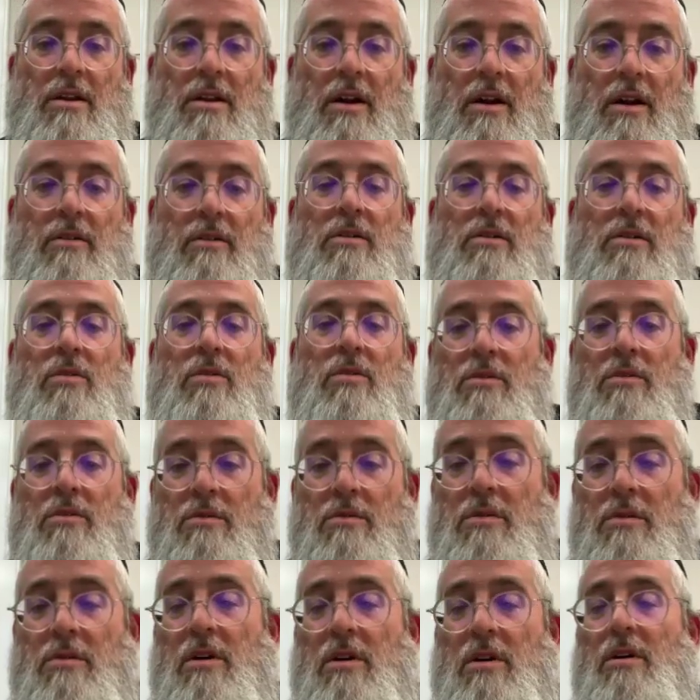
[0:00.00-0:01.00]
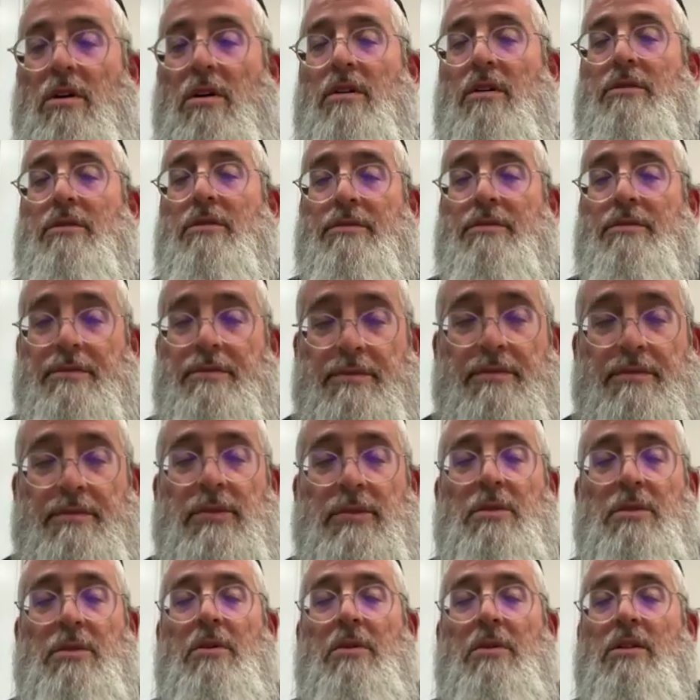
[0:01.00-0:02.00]
Now, can you?
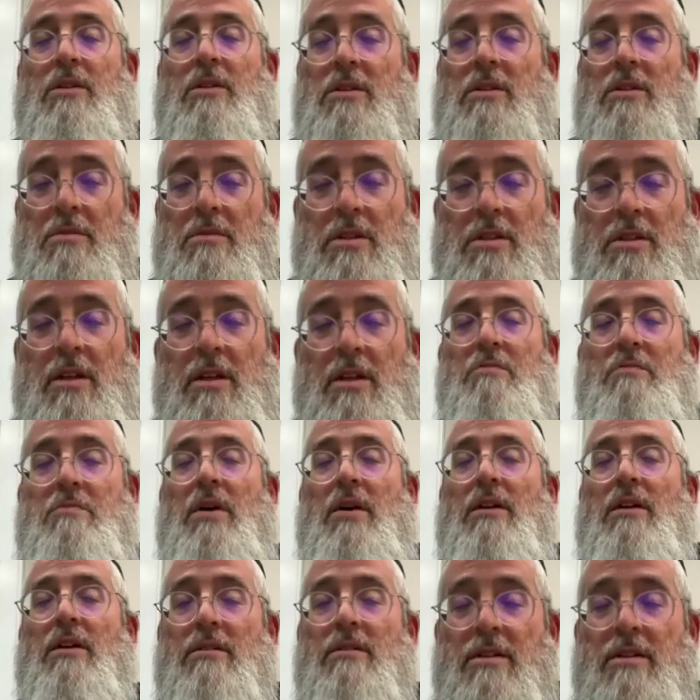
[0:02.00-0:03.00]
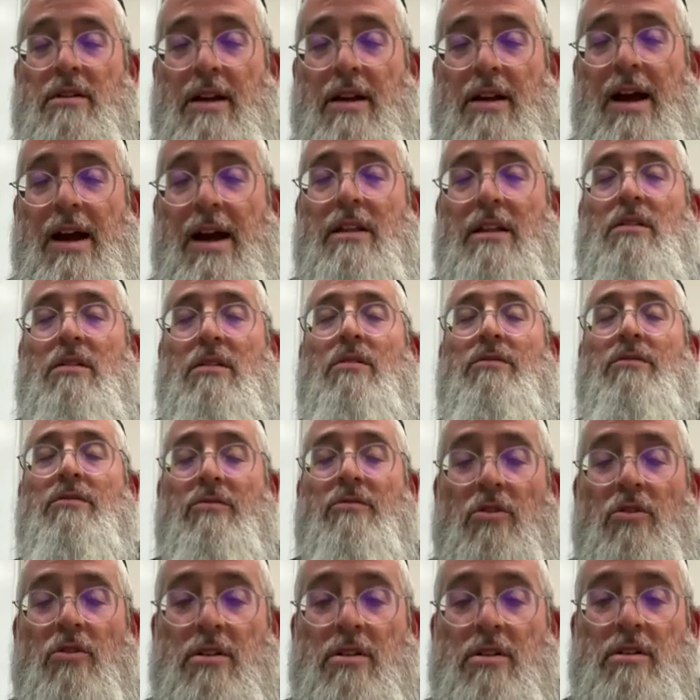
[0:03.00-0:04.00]
The place can say it's better not to
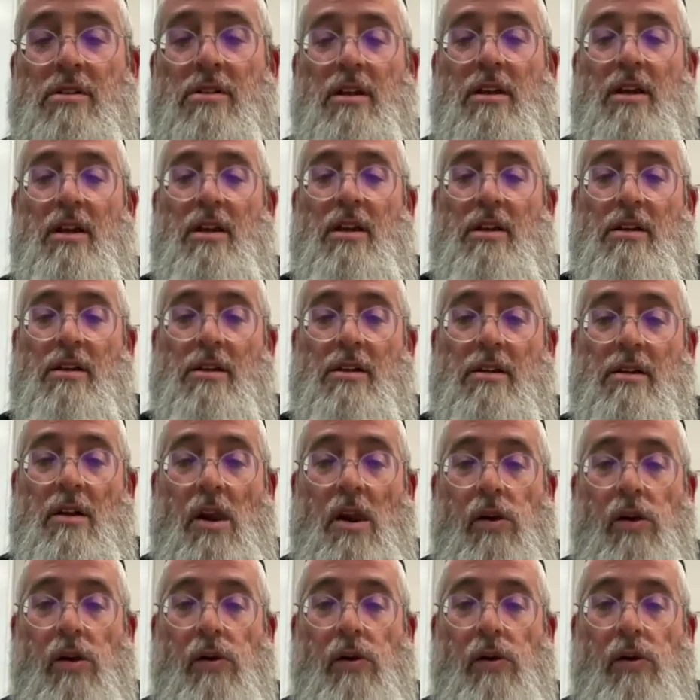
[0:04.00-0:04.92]
frost a cake.